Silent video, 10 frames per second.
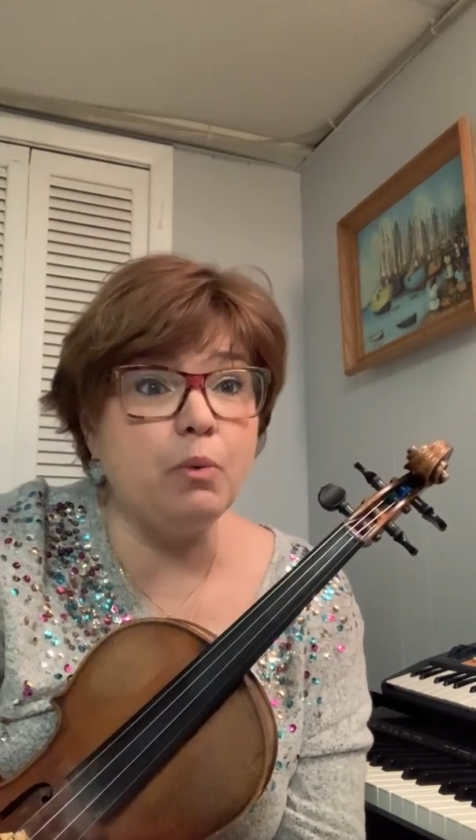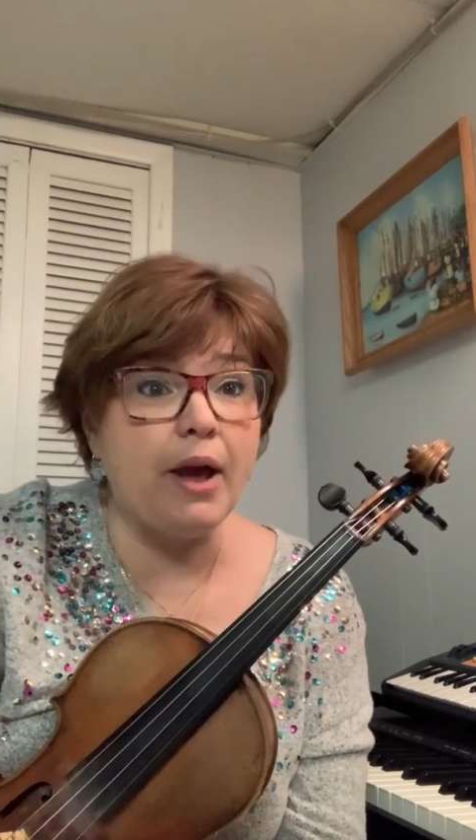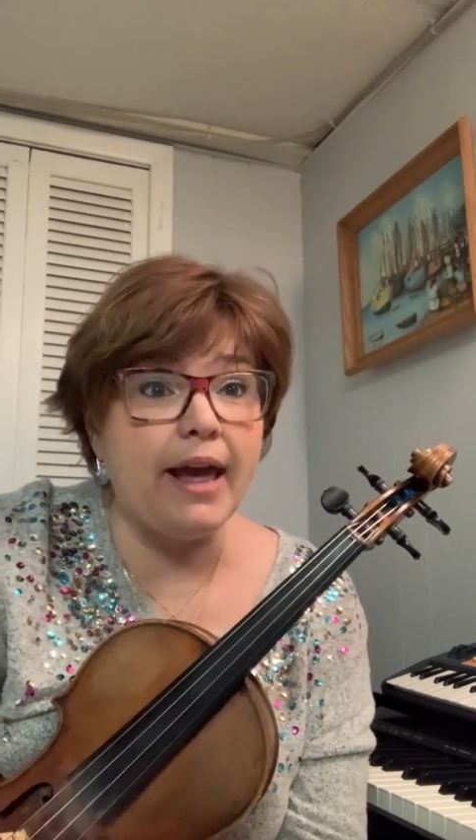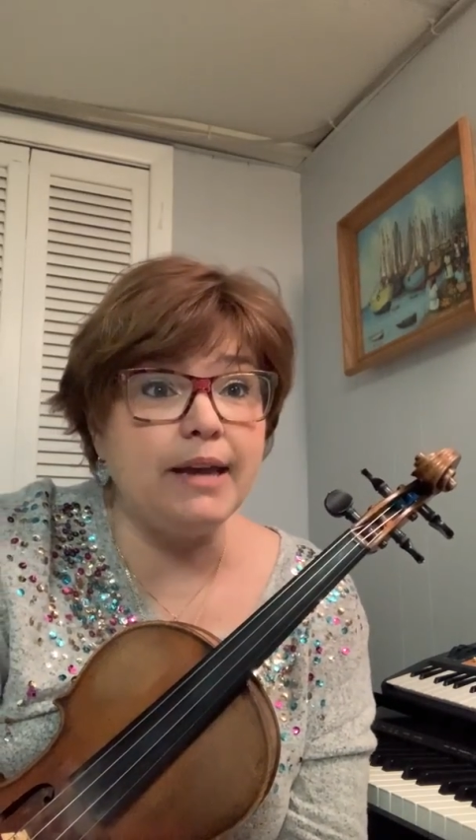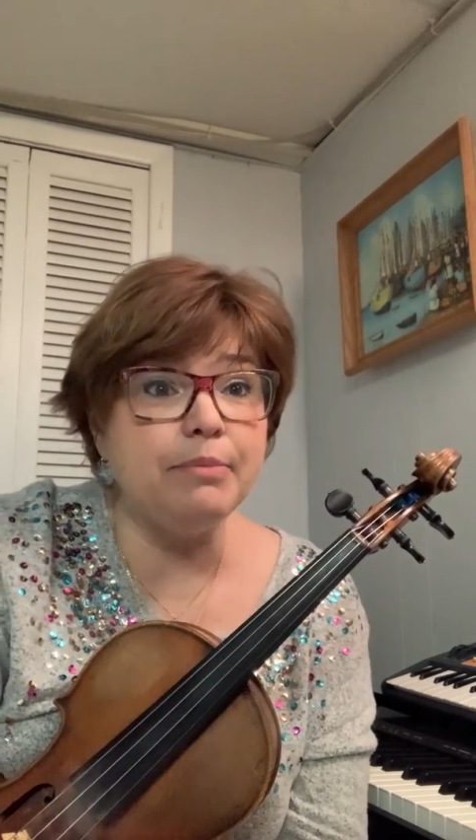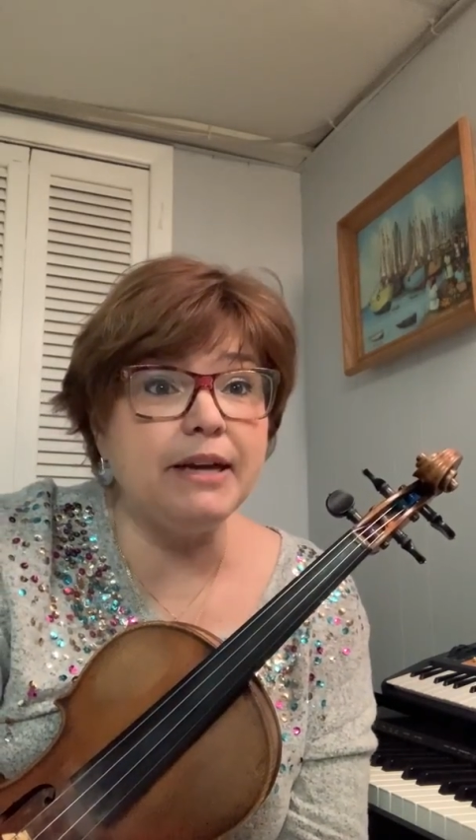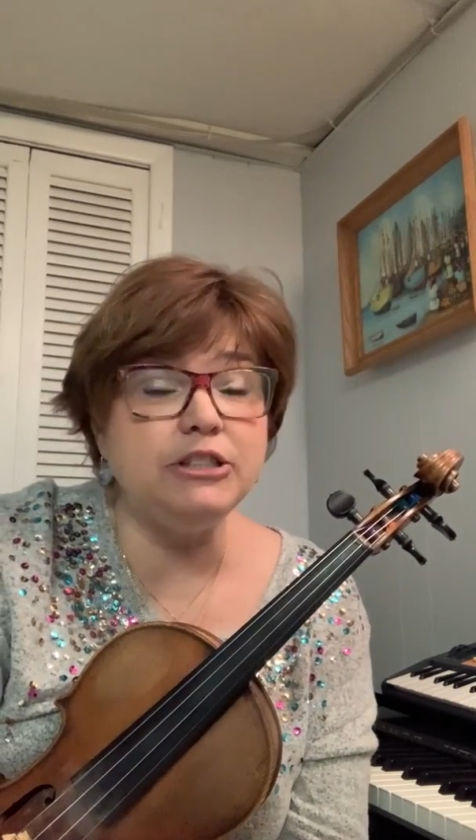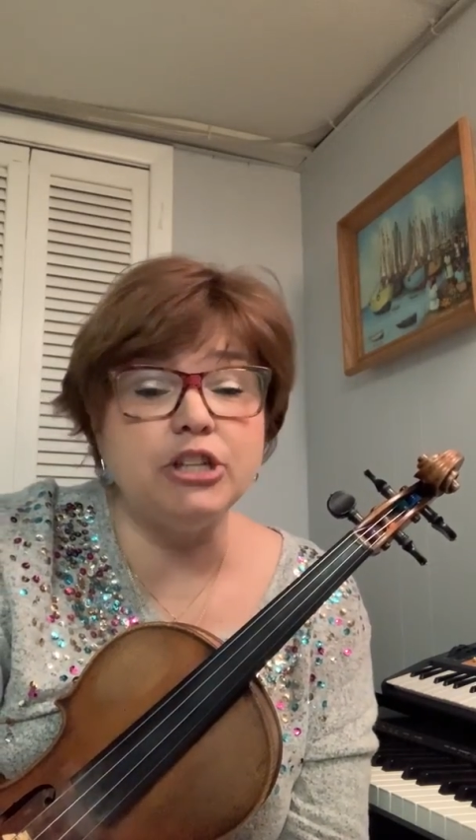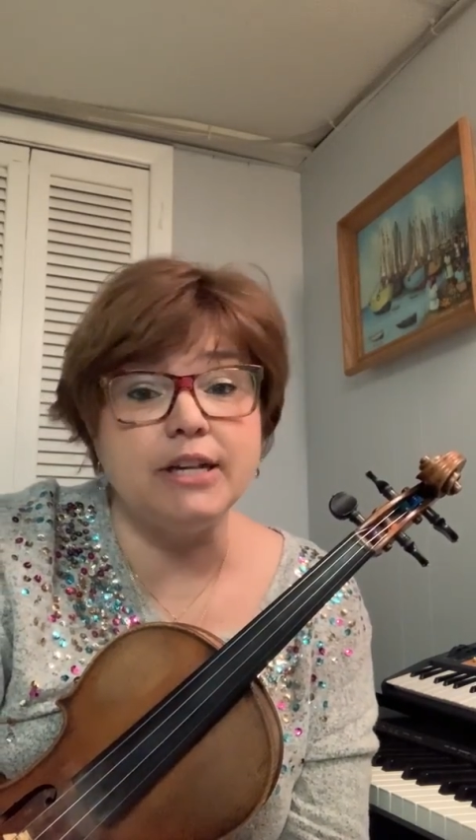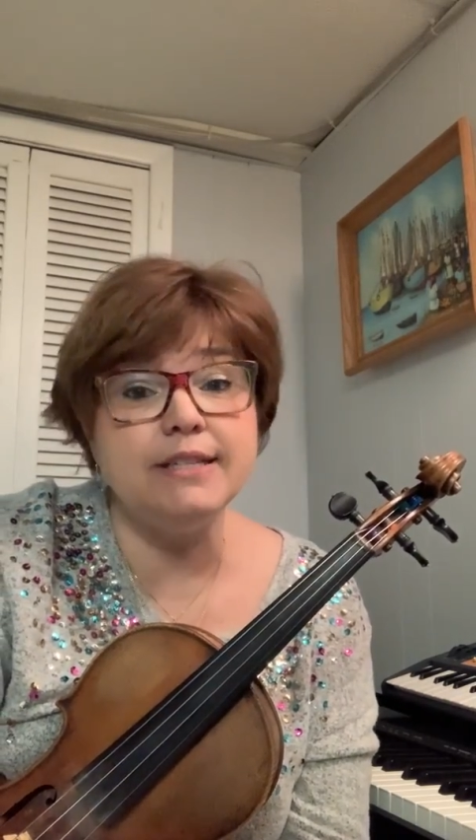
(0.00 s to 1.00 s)
way by
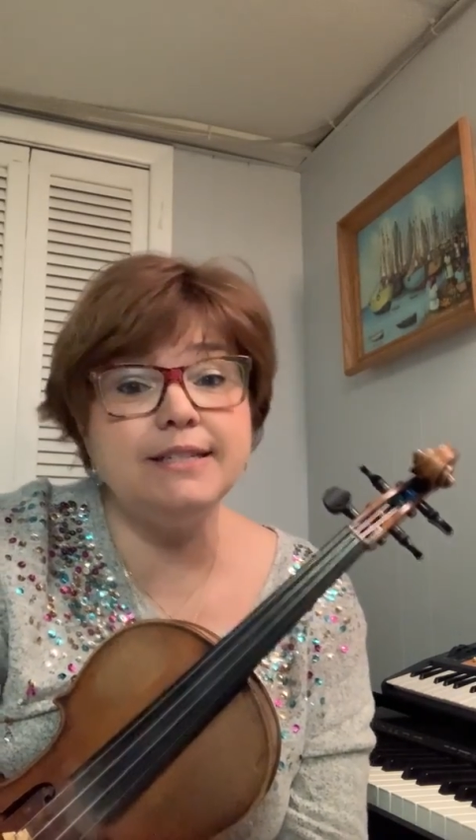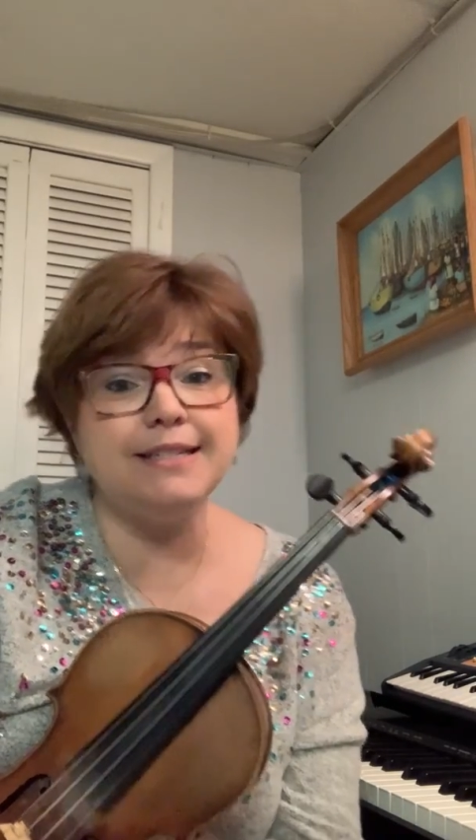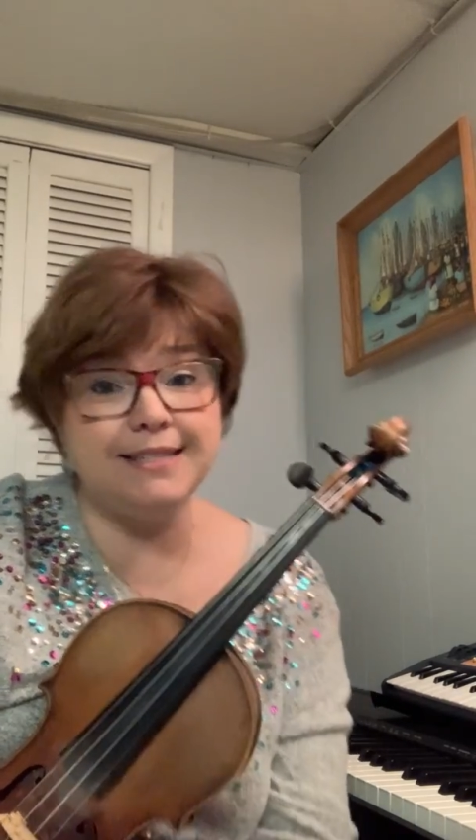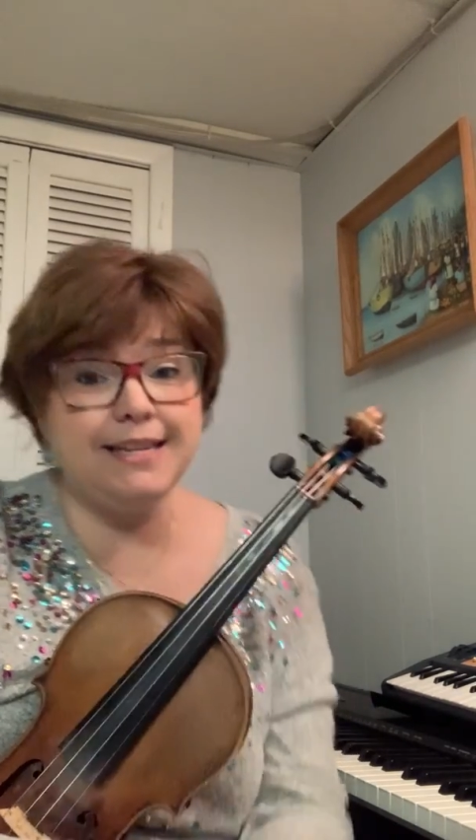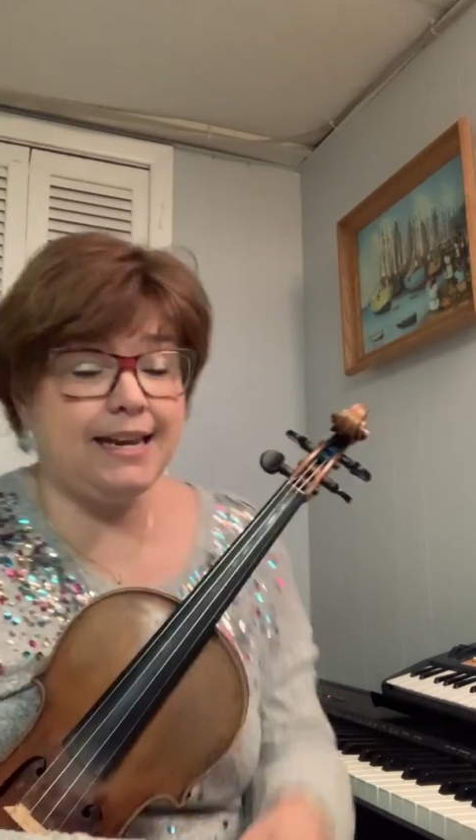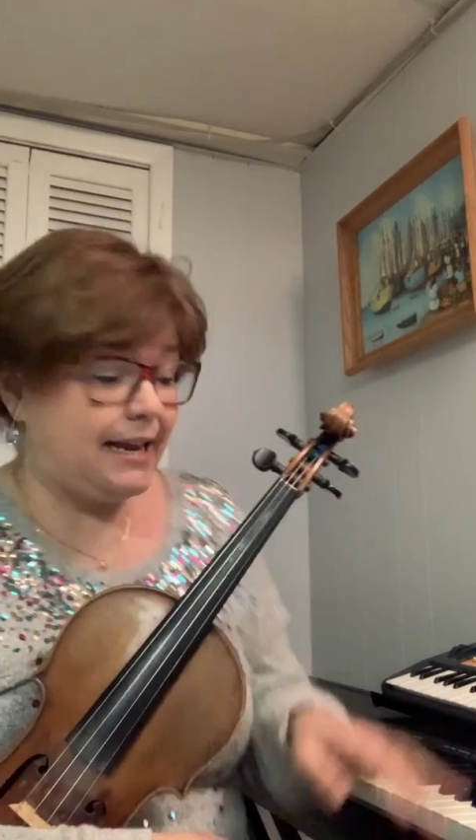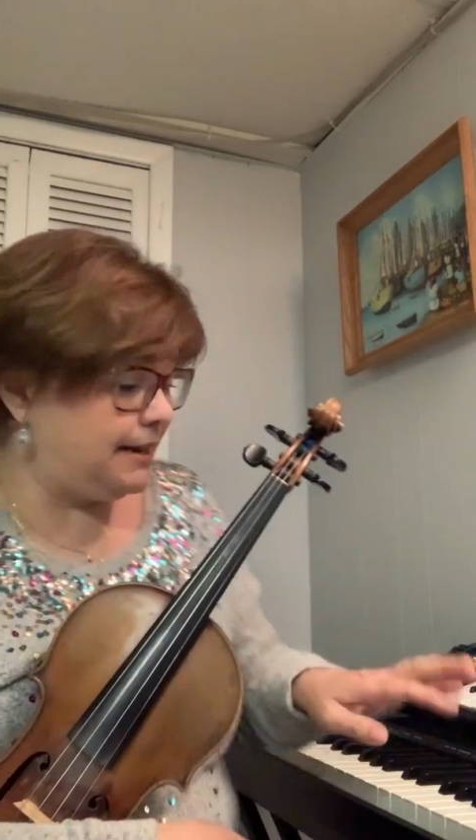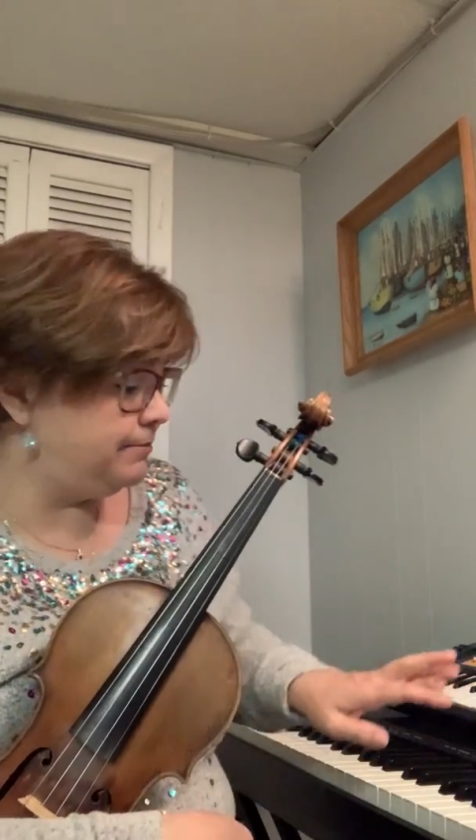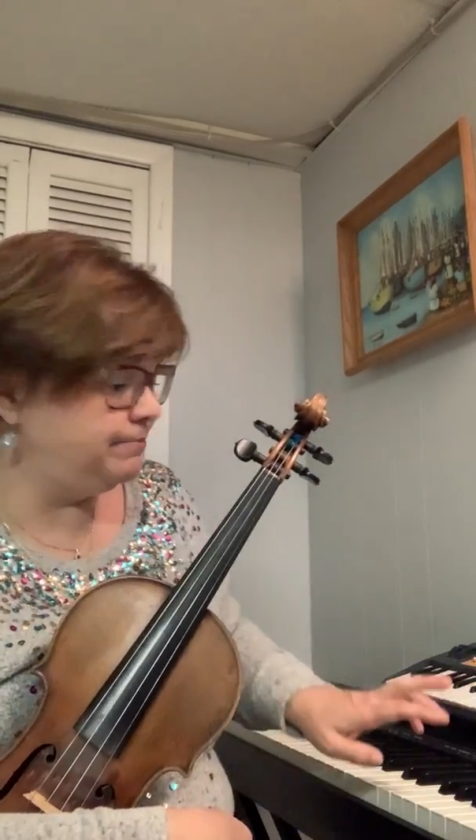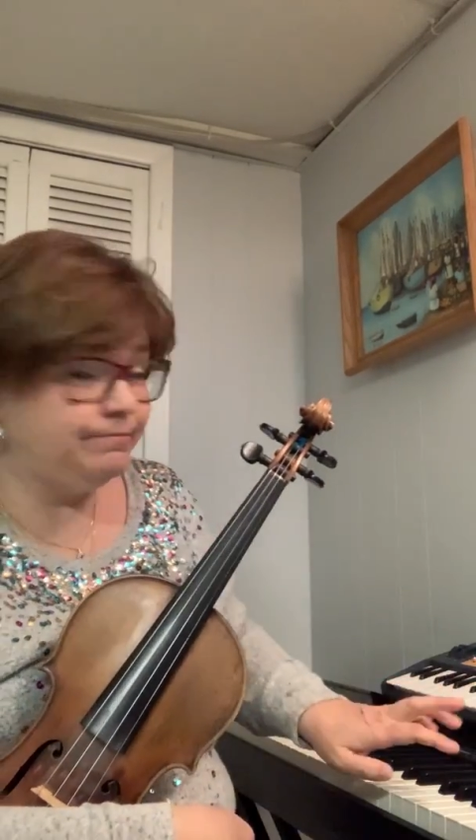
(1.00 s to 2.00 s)
just
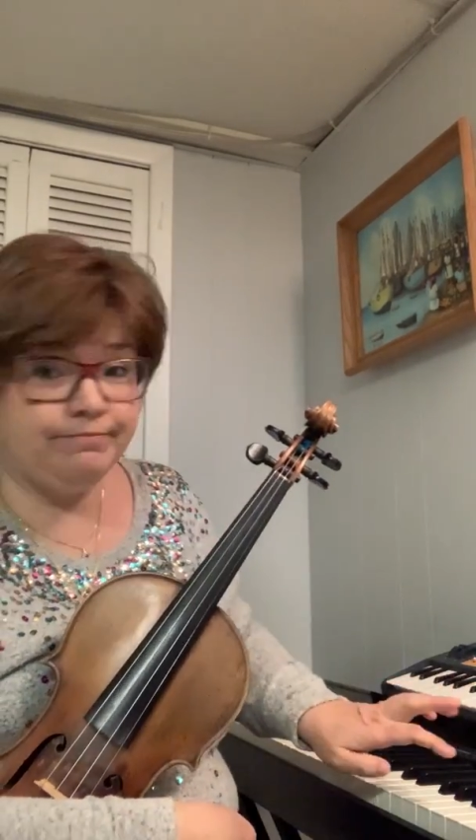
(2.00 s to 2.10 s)
sitting